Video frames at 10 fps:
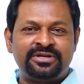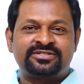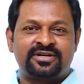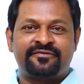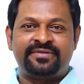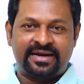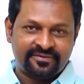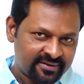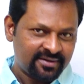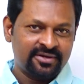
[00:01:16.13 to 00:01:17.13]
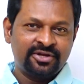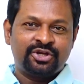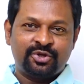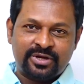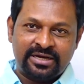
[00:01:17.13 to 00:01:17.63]
Instead of that one,
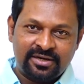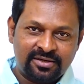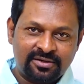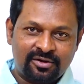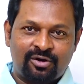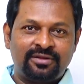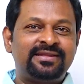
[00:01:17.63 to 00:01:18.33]
you can learn all